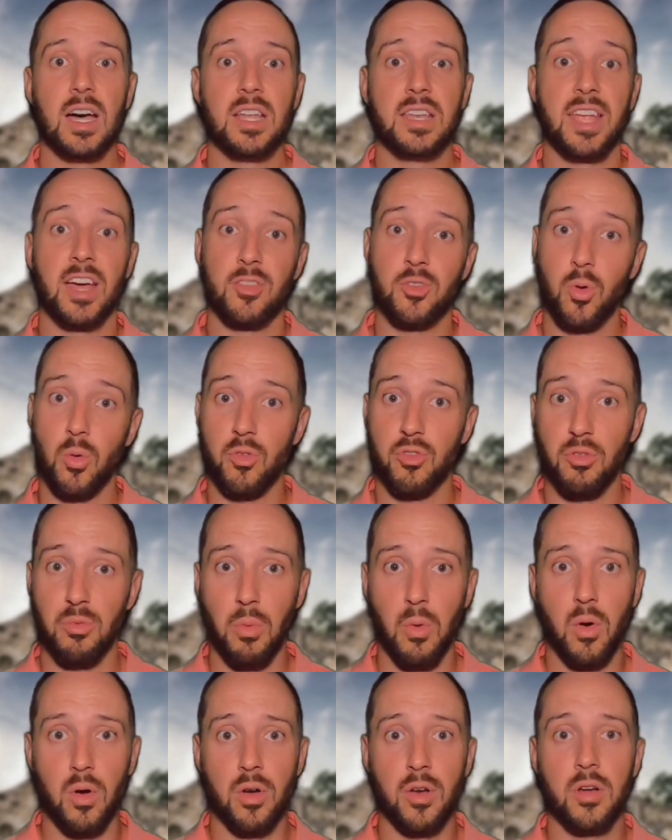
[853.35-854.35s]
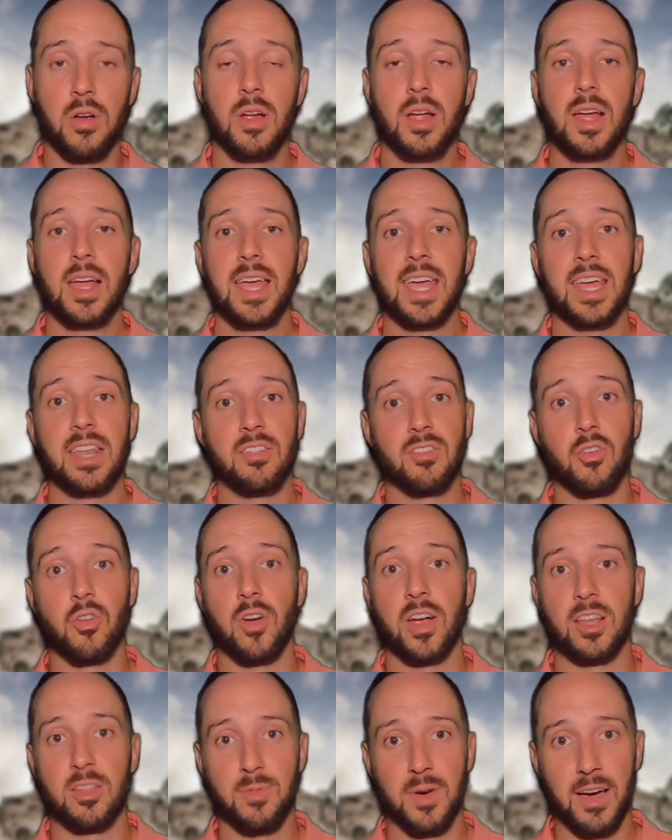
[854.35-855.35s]
down towards the border, it is a
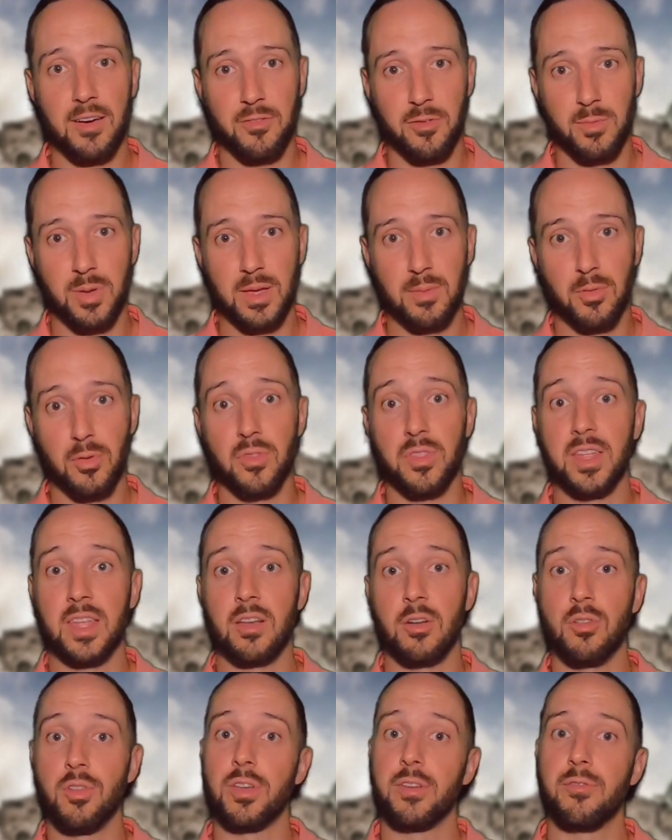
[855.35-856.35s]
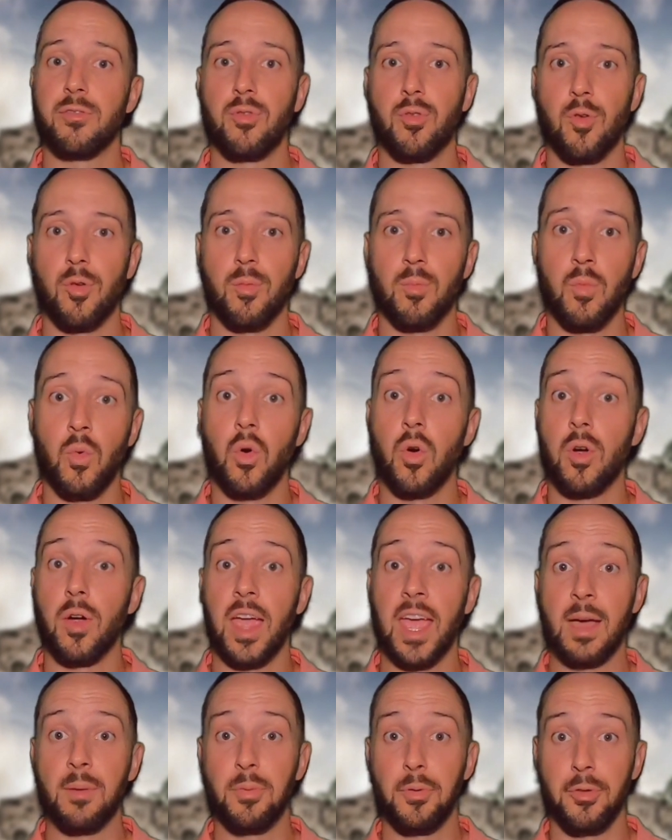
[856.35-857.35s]
great spot for people that are looking for more
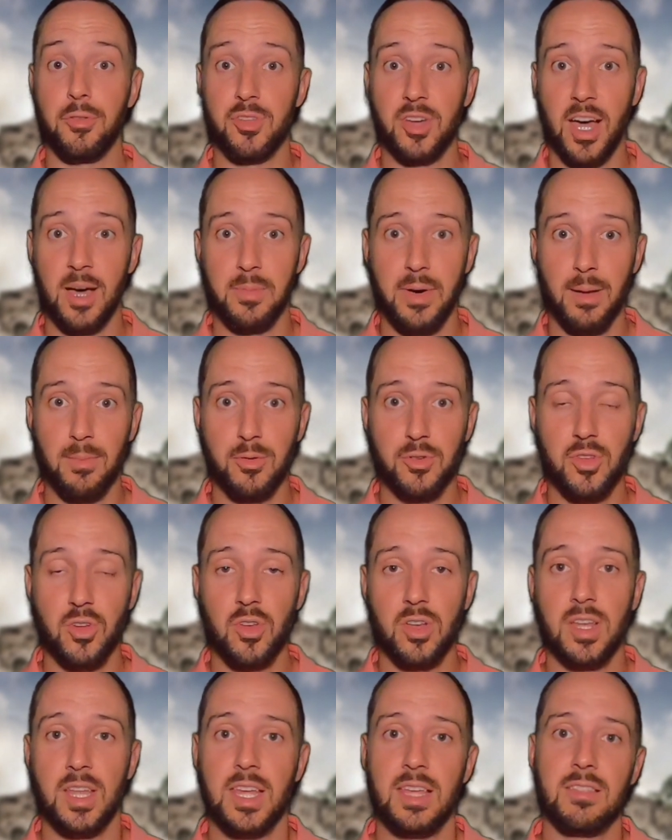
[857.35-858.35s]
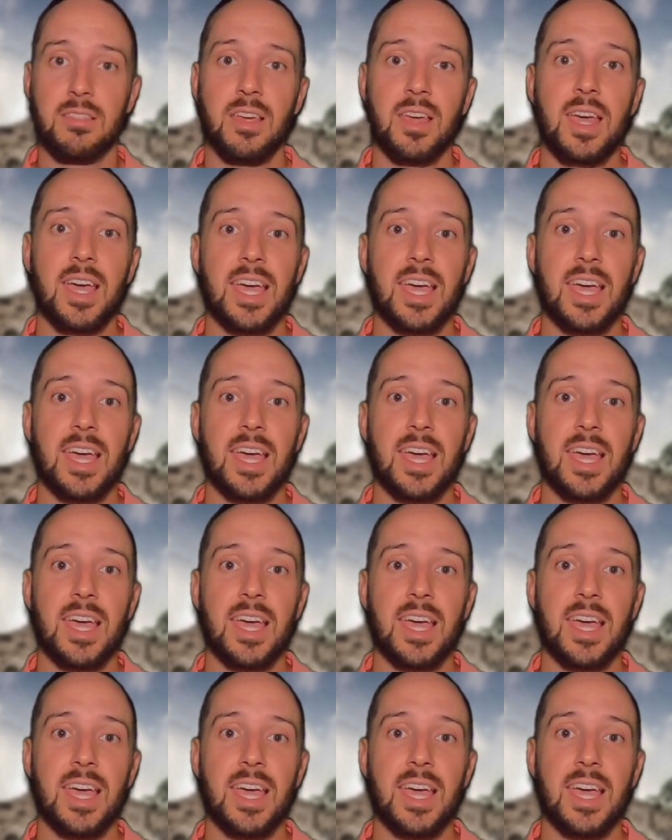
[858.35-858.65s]
ample job opportunities.